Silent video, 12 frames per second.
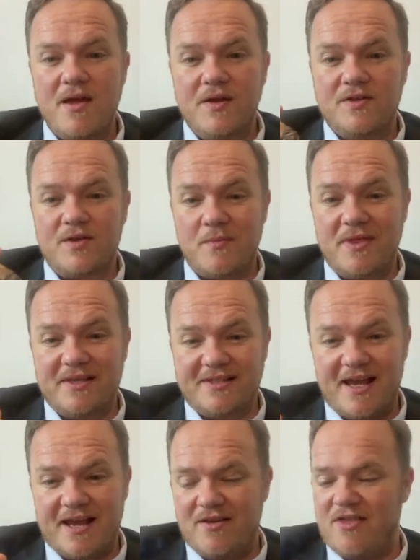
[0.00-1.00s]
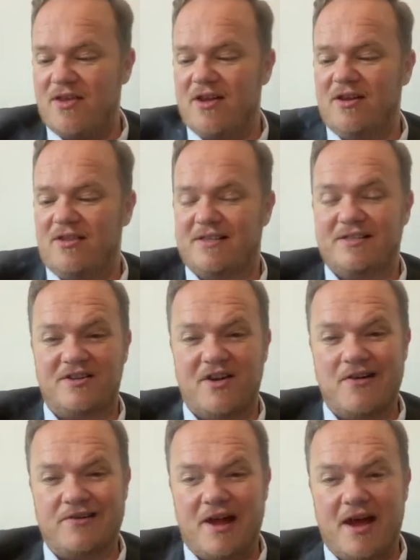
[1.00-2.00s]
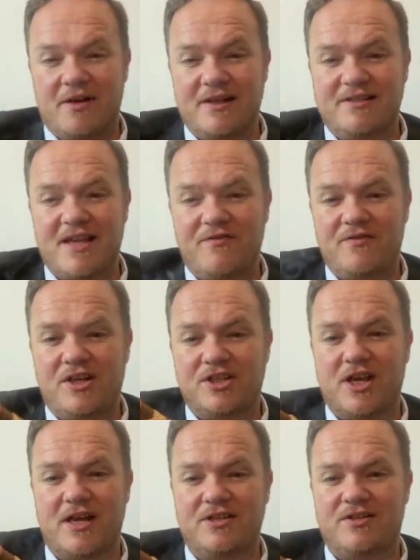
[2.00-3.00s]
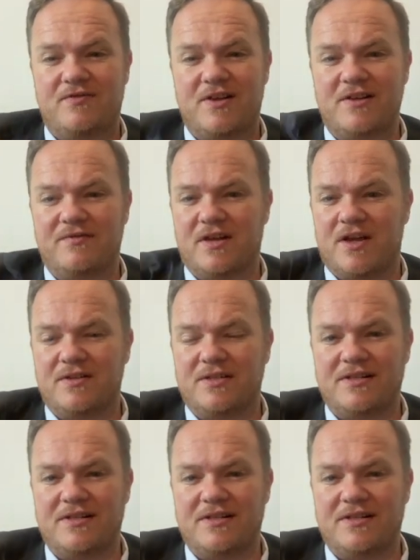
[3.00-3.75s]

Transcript: So I'm in the second third of this cigar now, and it's definitely changed flavour notes.